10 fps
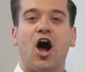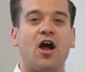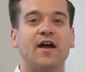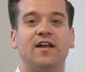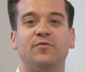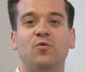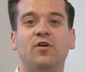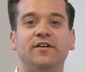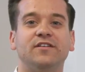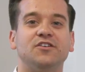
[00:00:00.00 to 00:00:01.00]
All right,
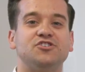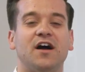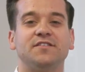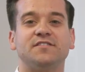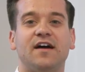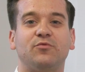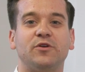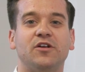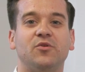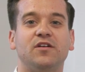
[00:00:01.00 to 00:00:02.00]
everyone, John
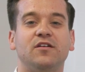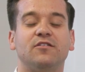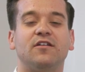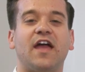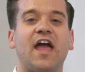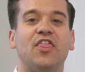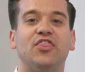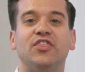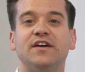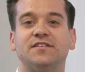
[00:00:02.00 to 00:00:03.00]
Savarino here,
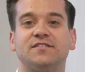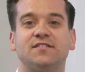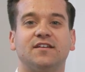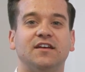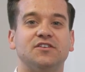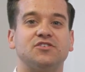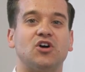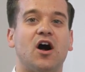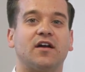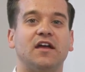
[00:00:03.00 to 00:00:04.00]
and this is
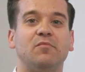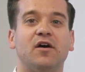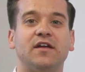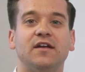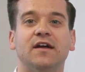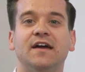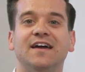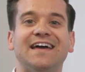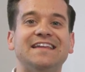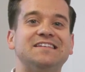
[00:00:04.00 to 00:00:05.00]
Talking Money.
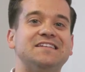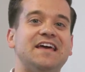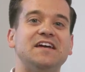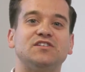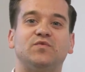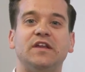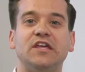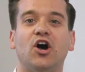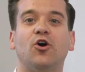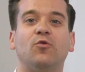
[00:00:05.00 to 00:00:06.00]
In today's
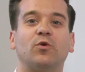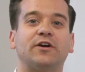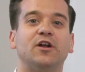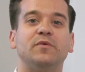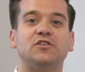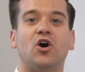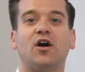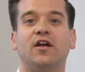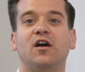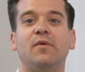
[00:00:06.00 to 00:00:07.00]
video, we're going to be
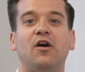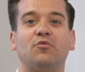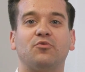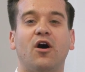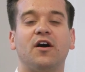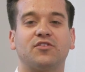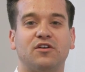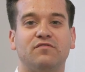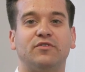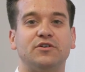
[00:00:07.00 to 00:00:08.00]
talking about Roth
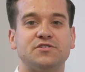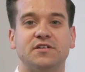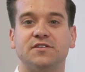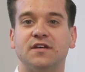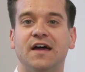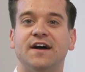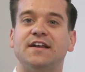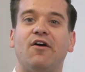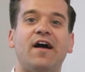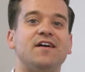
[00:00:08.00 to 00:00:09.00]
conversions.
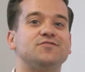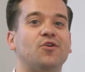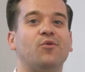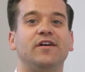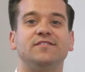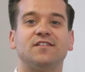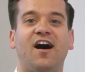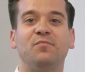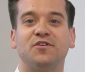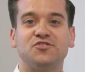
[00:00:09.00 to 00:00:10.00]
Now, as always,
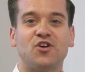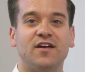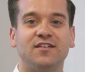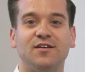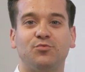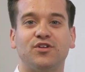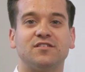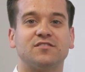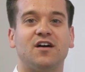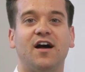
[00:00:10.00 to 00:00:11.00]
I'm going to try and keep
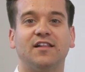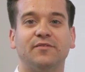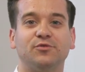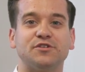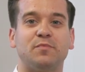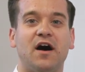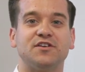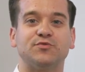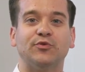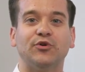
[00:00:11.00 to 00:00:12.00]
things as high level as
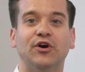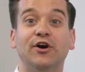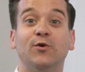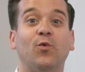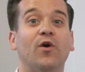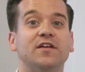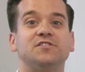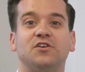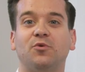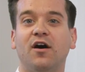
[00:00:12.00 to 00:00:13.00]
possible. What
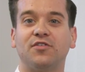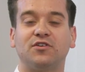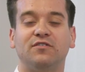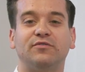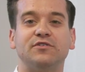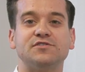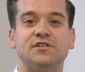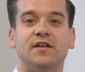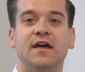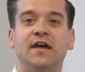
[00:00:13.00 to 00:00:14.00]
is a Roth
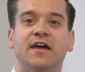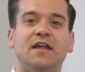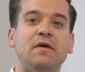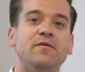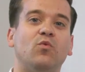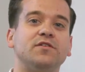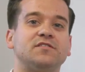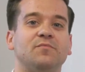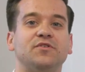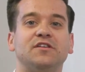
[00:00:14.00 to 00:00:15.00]
conversion? And maybe what's
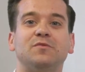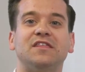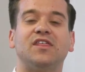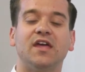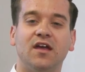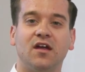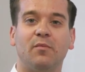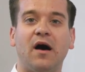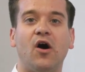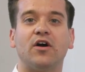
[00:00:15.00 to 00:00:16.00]
something to be thinking
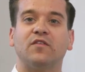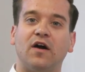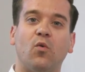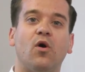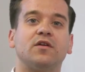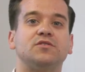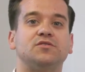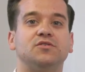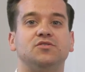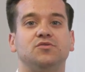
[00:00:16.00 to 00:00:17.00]
about if I wanted
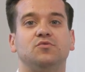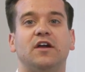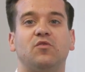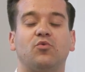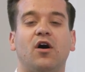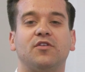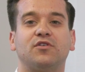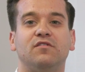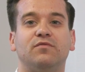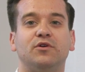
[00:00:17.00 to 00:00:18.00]
to do a
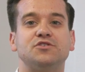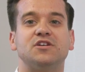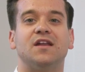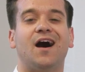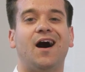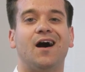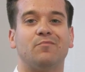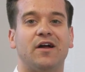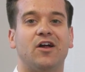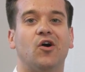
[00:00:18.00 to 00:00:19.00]
Roth conversion
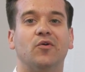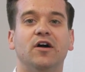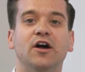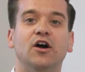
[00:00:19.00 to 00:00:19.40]
on my own?